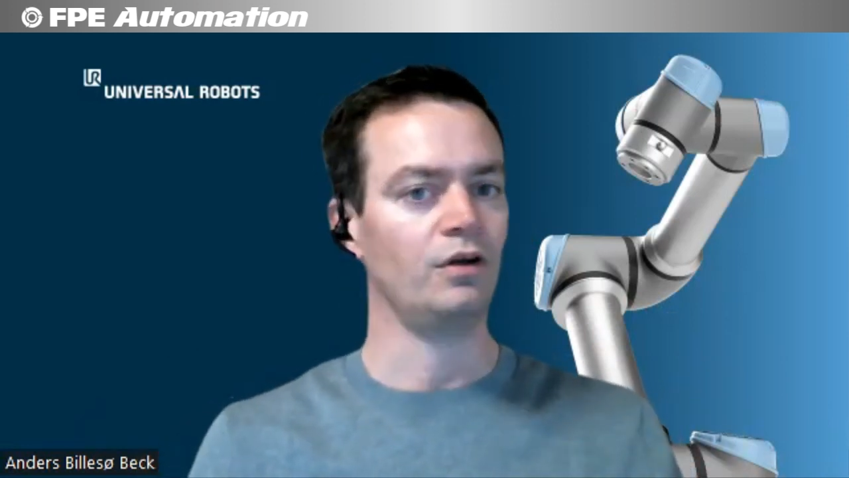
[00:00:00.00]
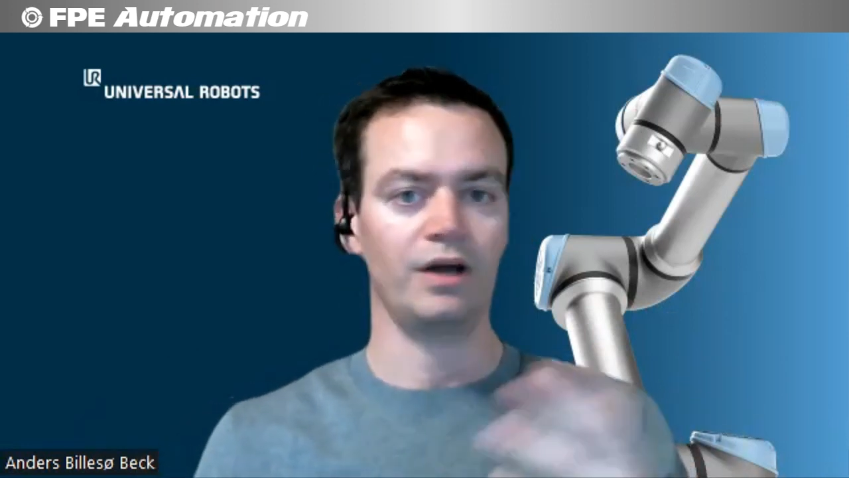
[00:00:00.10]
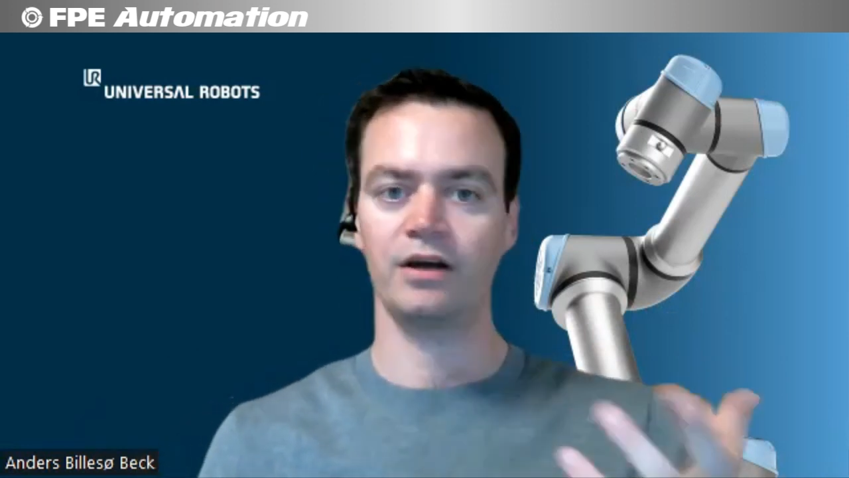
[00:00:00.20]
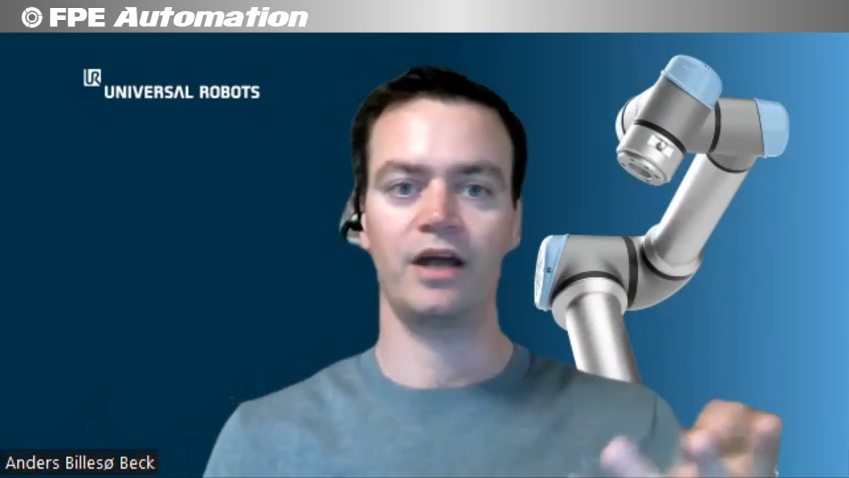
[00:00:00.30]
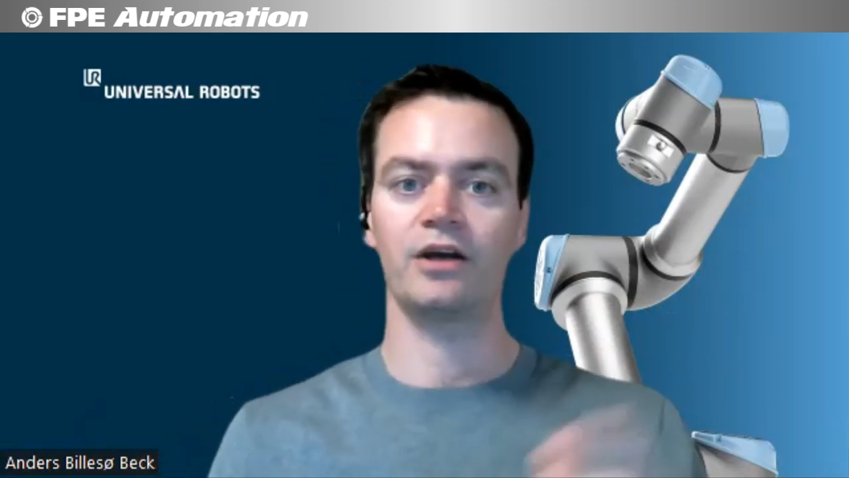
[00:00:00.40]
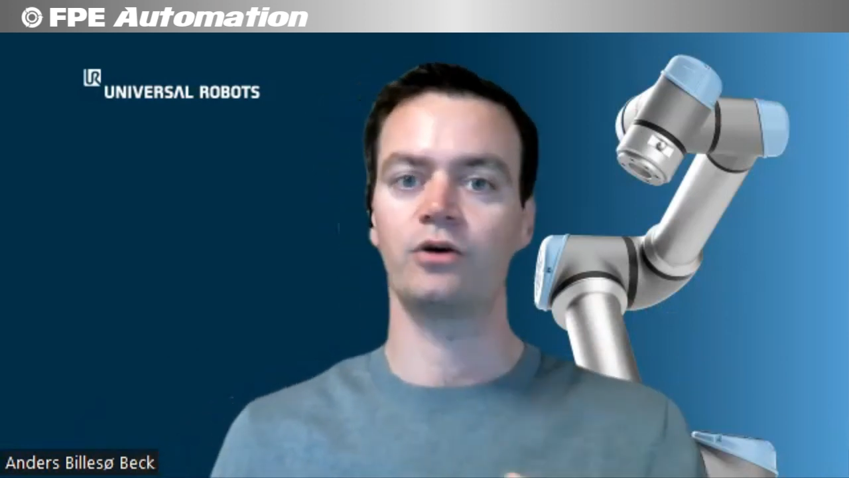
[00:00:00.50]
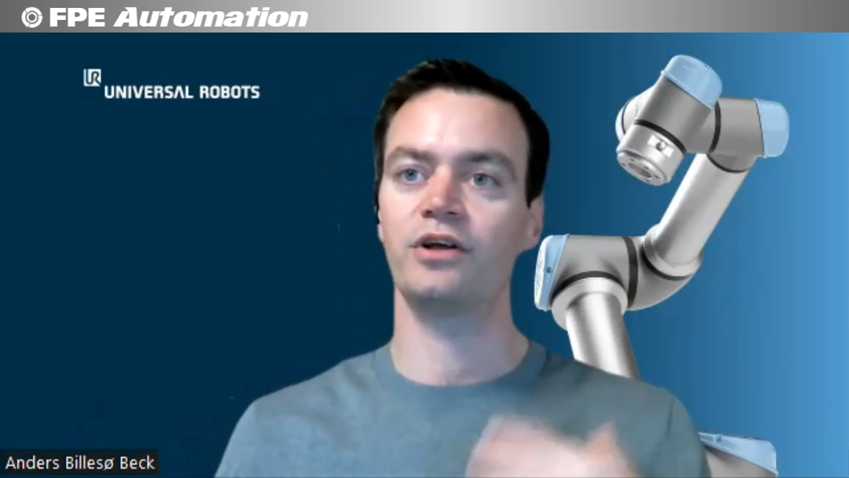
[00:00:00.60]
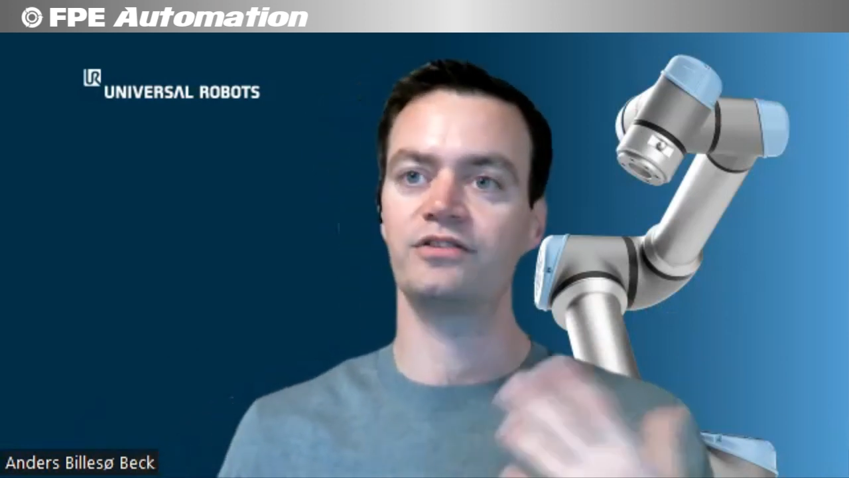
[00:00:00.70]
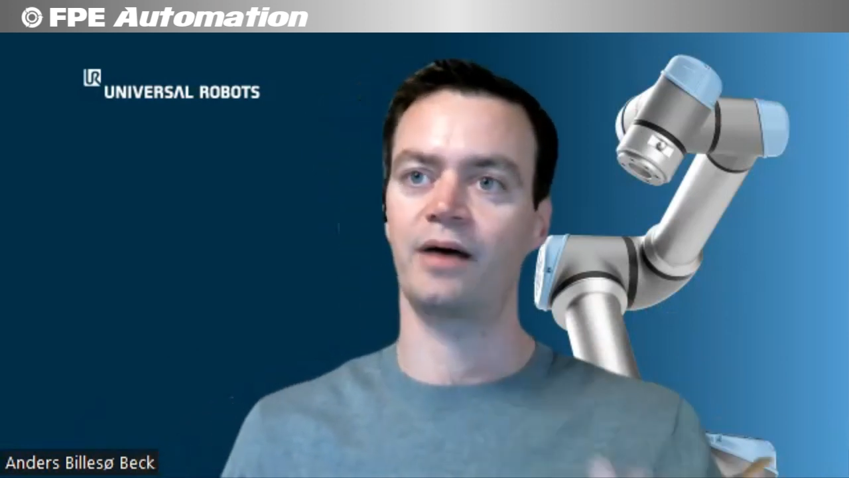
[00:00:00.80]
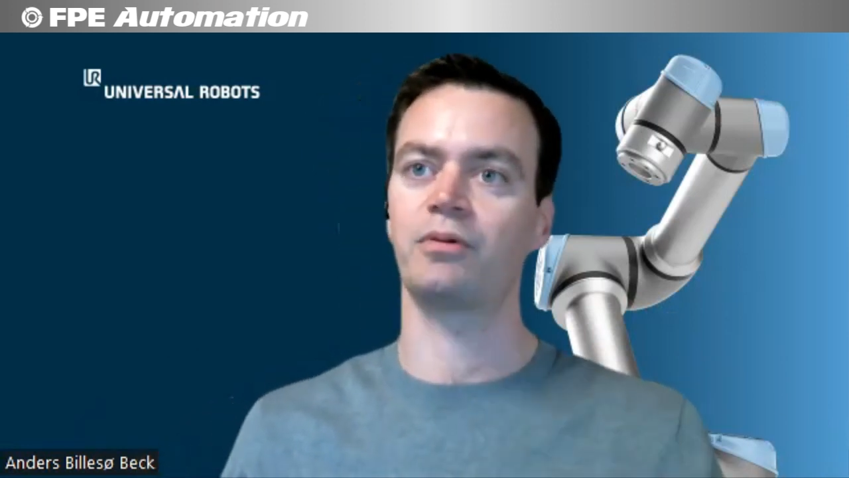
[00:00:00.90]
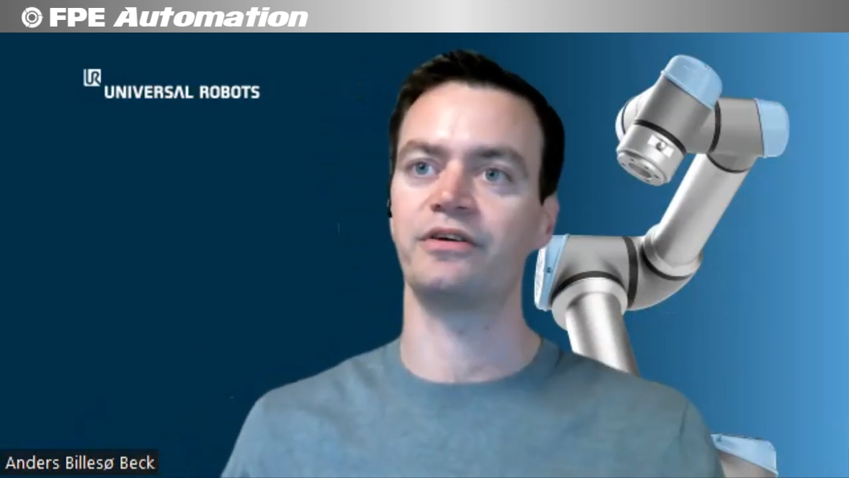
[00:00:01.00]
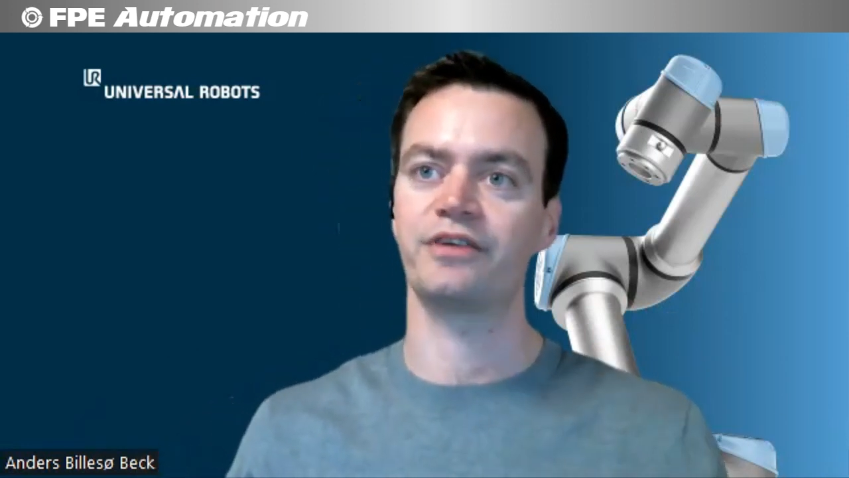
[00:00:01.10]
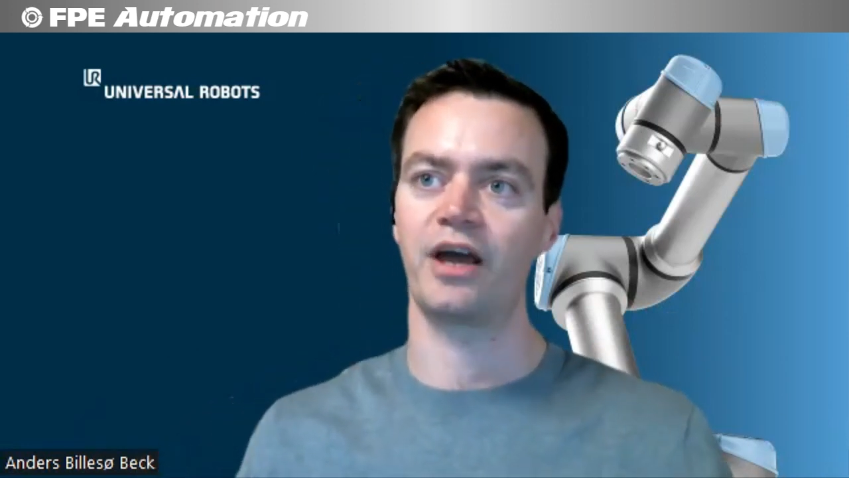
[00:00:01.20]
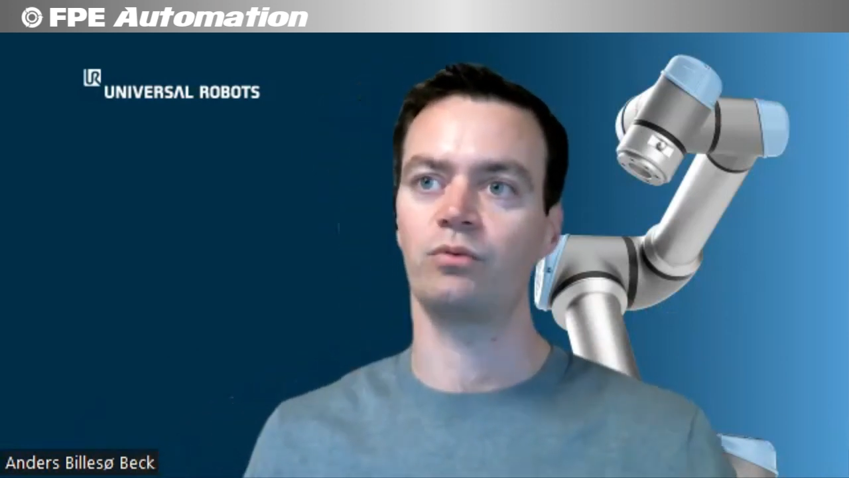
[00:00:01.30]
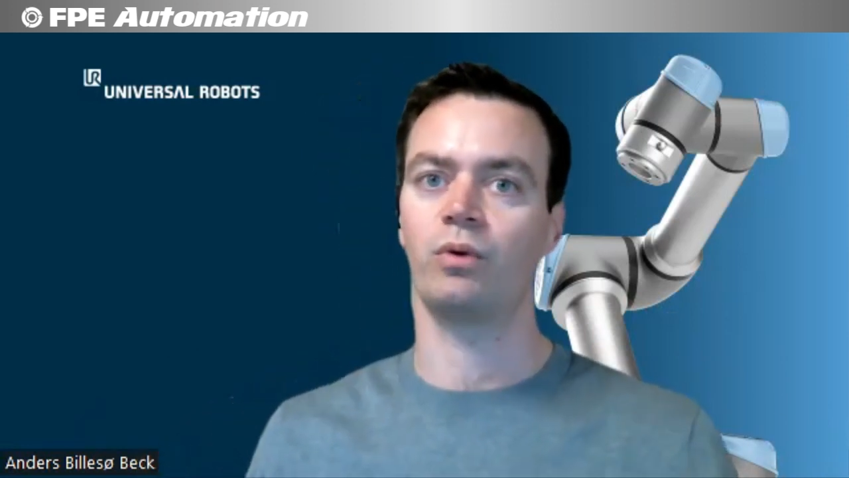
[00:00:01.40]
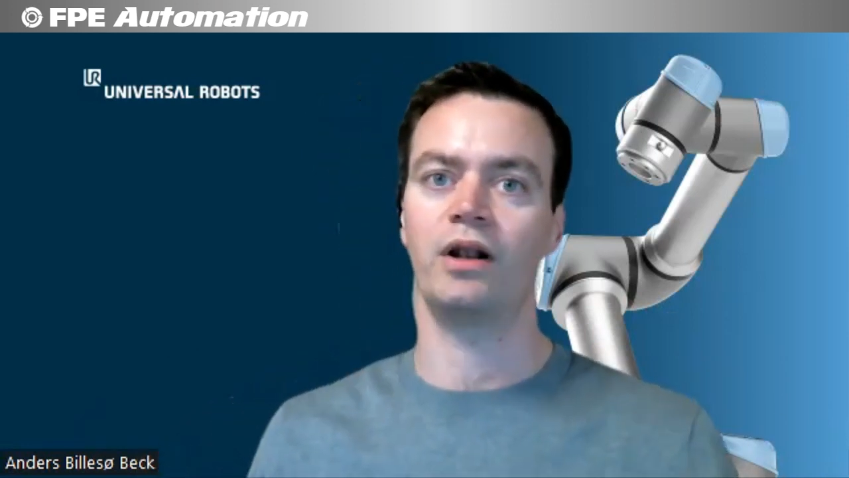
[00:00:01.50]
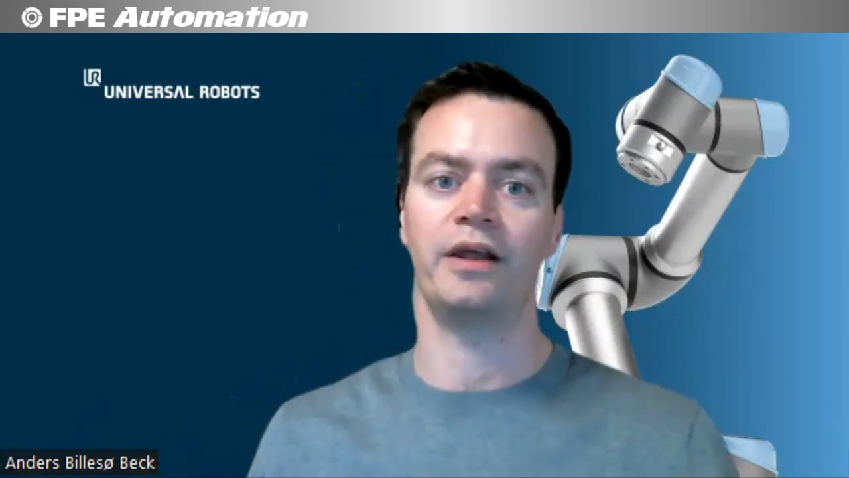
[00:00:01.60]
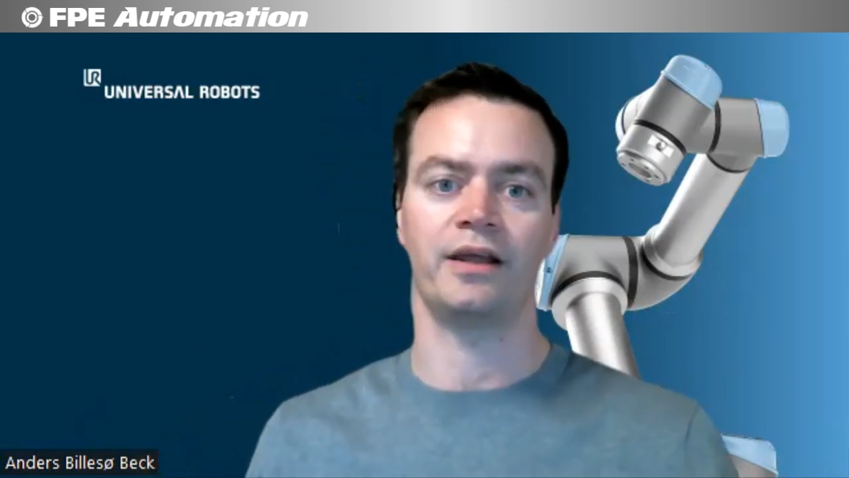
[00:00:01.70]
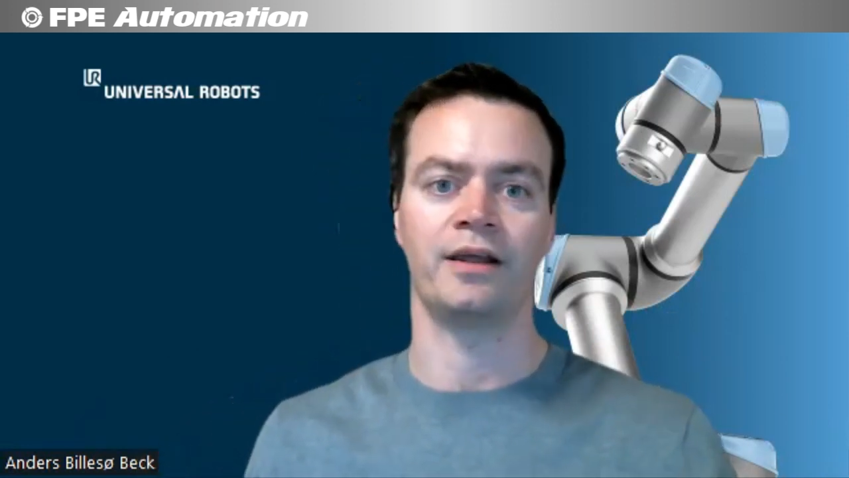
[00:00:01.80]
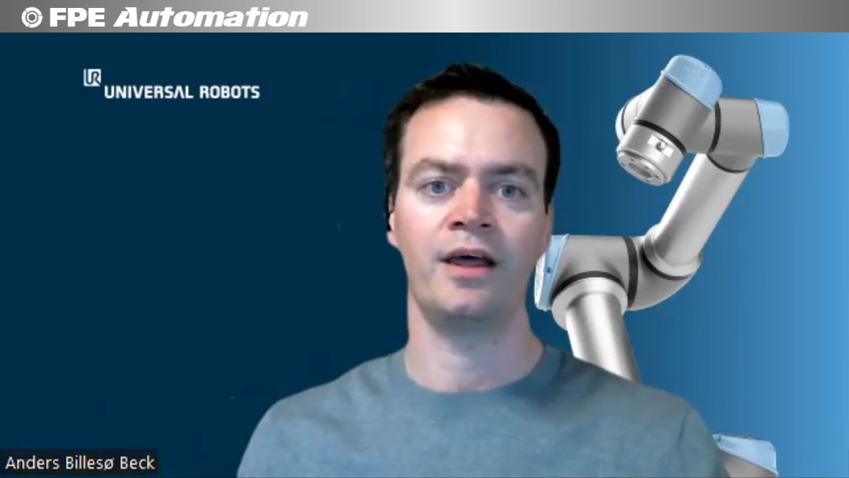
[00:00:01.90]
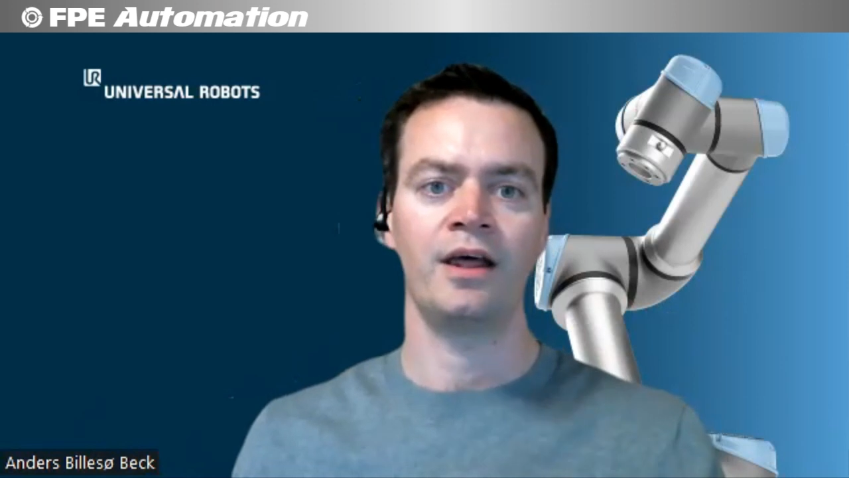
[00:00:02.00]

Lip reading: And a good example is, again, welding.